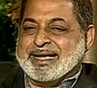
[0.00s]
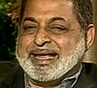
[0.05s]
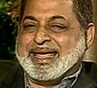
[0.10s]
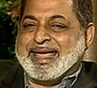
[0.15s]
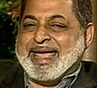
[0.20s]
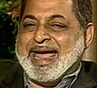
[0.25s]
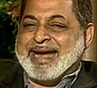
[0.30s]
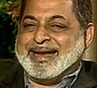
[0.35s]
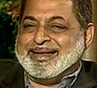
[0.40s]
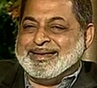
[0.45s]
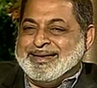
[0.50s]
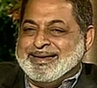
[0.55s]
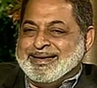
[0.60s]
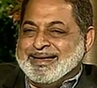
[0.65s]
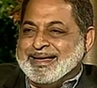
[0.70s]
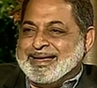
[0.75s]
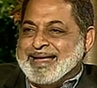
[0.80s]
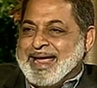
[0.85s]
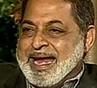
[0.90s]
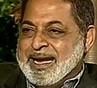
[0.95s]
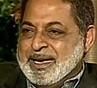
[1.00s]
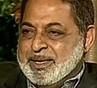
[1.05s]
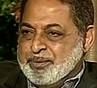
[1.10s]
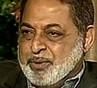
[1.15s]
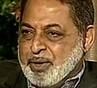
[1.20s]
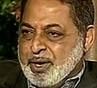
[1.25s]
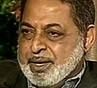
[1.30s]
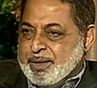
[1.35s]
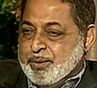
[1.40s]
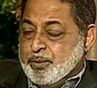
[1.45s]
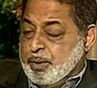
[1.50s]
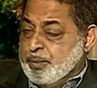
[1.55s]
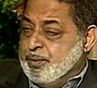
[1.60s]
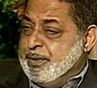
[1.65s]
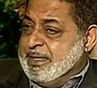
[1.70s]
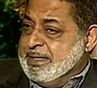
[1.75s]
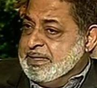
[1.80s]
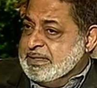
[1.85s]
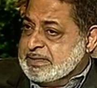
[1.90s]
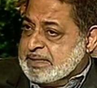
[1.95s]
a catalytic antibody. What
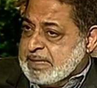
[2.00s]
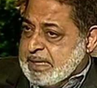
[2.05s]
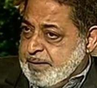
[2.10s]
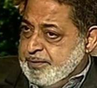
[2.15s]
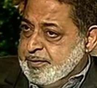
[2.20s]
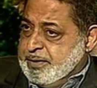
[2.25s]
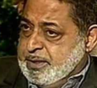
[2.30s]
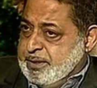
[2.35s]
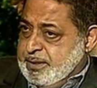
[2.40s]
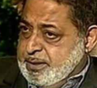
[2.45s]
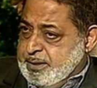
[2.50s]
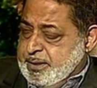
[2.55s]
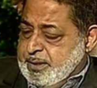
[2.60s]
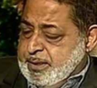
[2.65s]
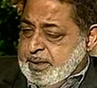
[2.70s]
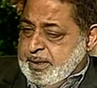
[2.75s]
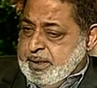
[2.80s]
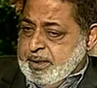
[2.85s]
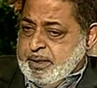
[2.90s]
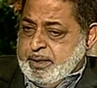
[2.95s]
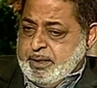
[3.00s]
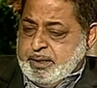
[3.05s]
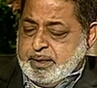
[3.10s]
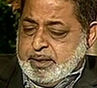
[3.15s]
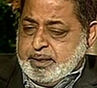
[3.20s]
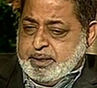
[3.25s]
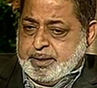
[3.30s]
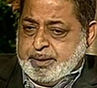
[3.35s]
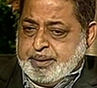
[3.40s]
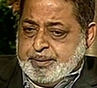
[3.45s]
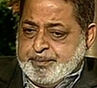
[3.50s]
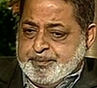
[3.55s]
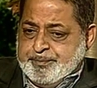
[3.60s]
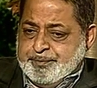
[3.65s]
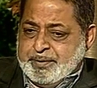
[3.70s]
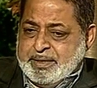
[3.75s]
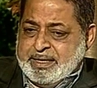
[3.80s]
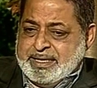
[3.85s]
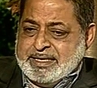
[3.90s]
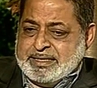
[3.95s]
we discovered
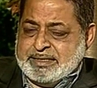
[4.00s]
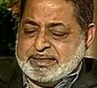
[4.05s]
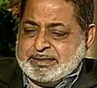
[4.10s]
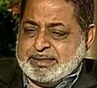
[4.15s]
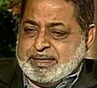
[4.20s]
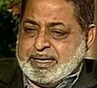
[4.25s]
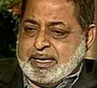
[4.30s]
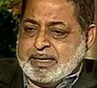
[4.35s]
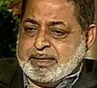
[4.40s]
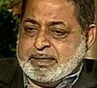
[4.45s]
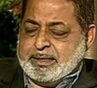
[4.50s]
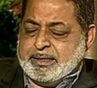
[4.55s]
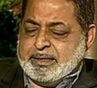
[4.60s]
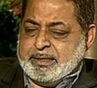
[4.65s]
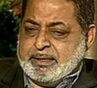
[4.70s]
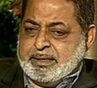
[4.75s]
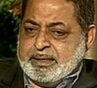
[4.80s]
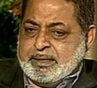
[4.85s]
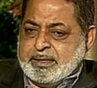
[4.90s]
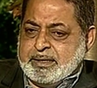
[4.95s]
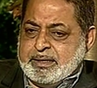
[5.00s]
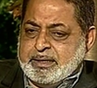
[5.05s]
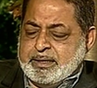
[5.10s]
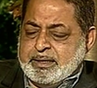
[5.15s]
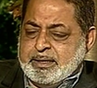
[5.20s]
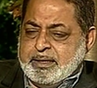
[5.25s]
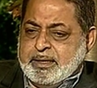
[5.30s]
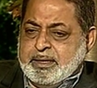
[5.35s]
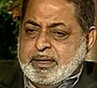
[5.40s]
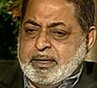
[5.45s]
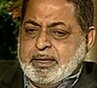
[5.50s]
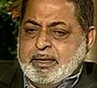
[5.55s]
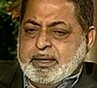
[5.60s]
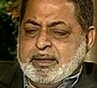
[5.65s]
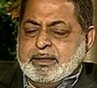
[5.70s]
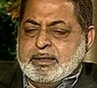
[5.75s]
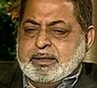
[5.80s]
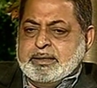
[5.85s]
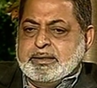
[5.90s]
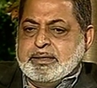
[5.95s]
um, is that uh,
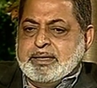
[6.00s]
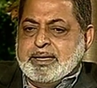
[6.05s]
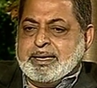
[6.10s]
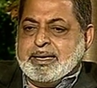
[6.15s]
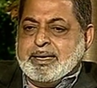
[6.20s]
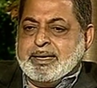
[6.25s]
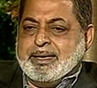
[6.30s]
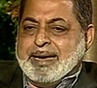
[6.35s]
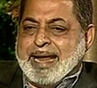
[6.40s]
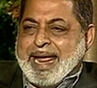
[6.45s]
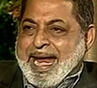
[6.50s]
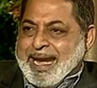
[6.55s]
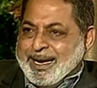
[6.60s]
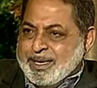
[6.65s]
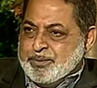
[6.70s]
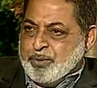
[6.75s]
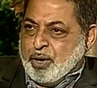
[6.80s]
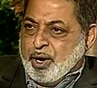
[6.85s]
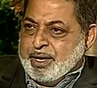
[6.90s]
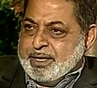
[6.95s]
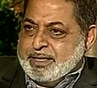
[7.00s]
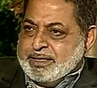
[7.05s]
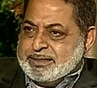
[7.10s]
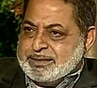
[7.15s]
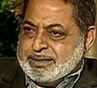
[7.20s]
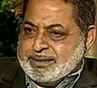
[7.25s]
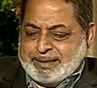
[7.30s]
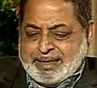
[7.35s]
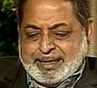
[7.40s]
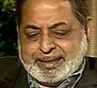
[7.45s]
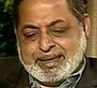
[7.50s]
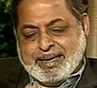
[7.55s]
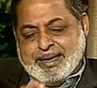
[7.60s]
there are antibodies that